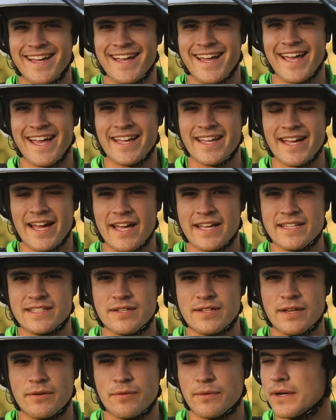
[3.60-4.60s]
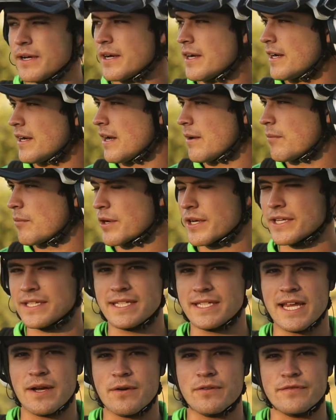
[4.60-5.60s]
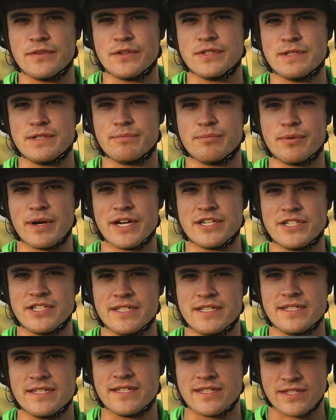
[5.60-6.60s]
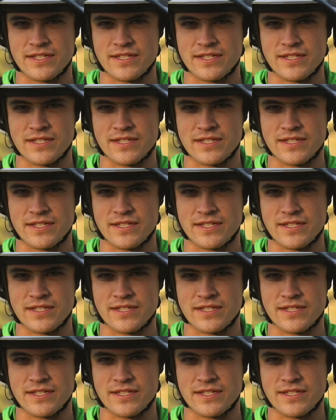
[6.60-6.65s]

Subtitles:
Hey guys, I'm working today with First Impressions.